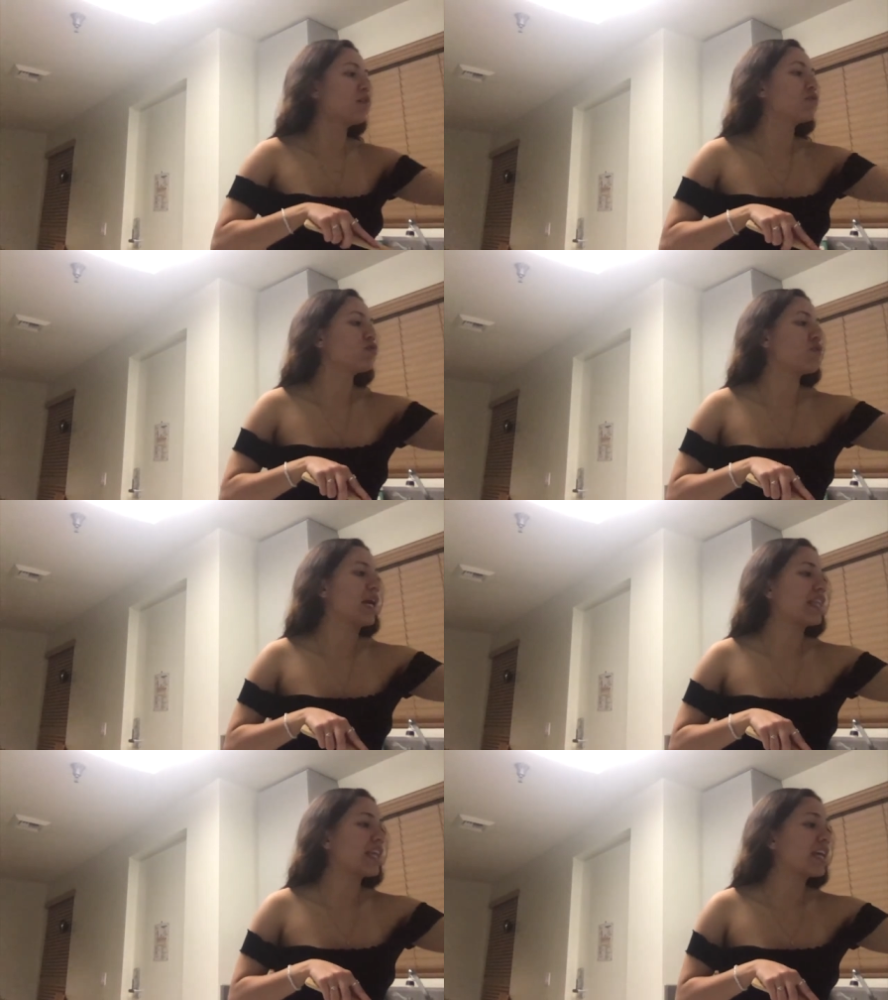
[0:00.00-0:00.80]
So I
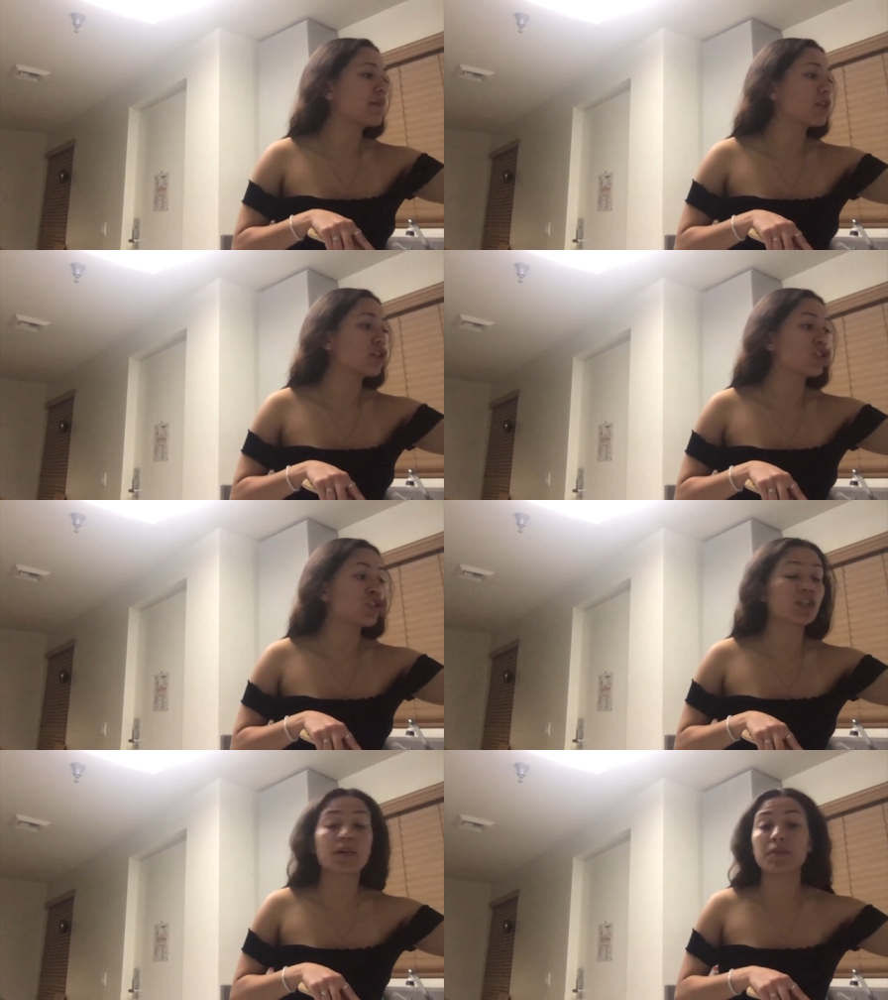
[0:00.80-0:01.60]
think I'm gonna turn
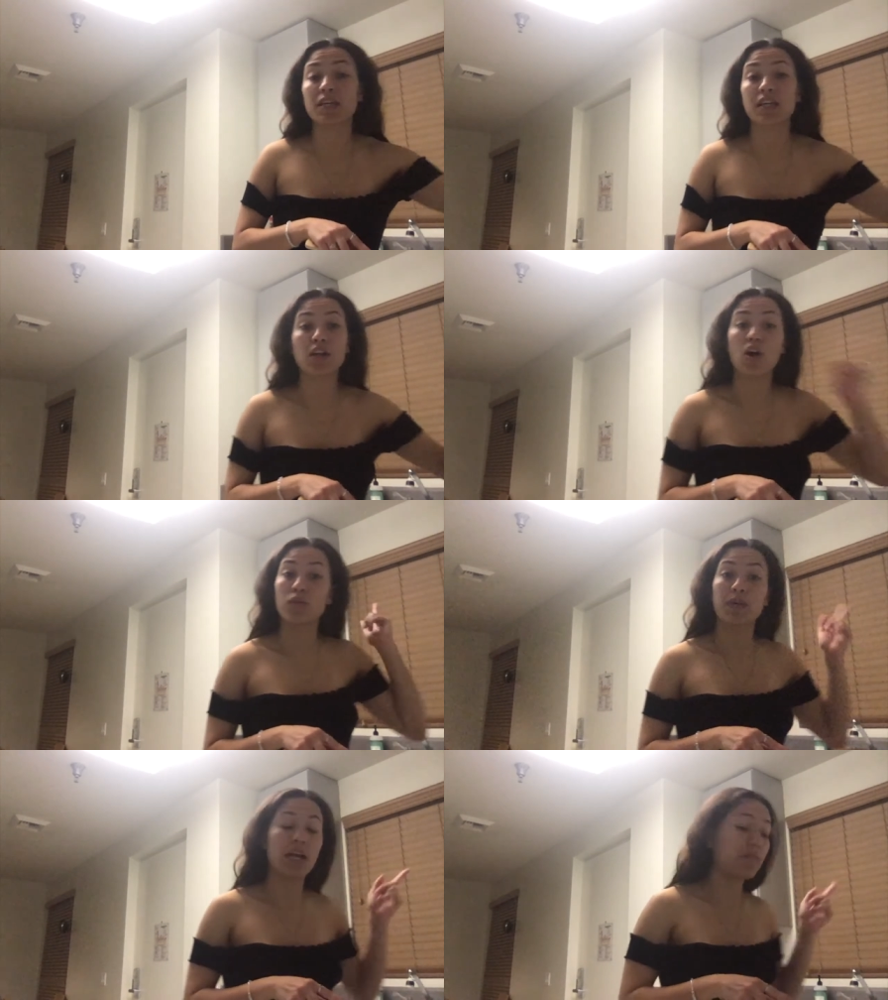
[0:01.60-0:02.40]
up the heat all the way
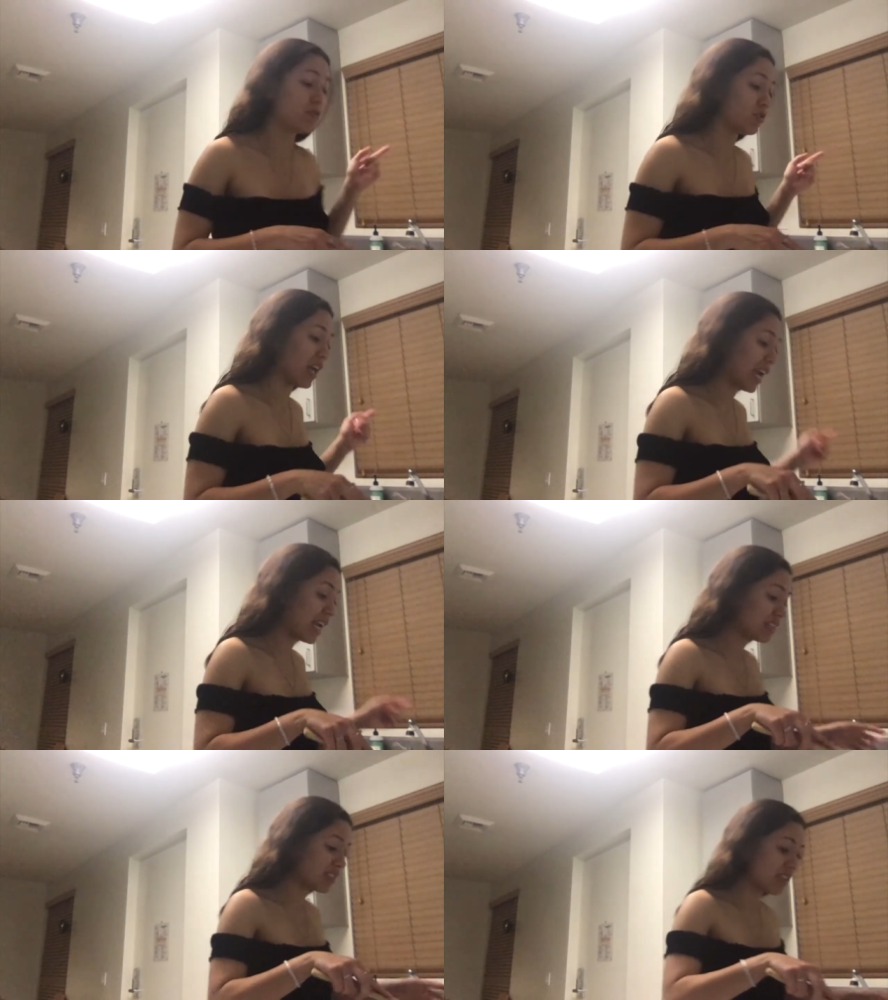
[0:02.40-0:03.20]
up to 8